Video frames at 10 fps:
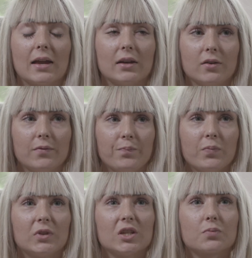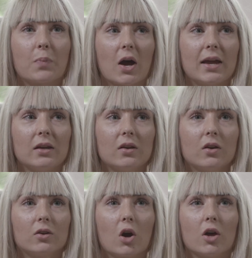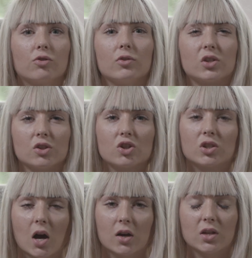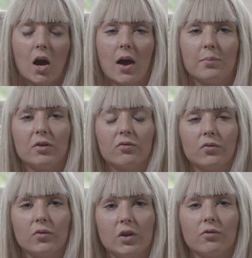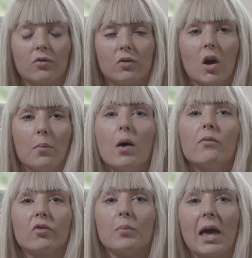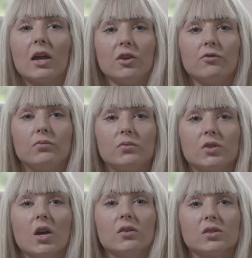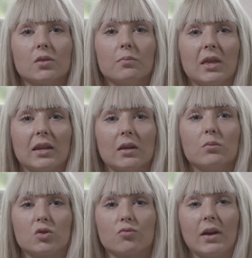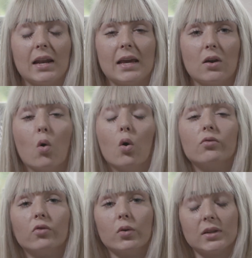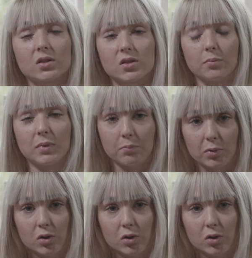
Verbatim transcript: and despite going through such a dark time, you've come up from it and you've turned something that was really awful into something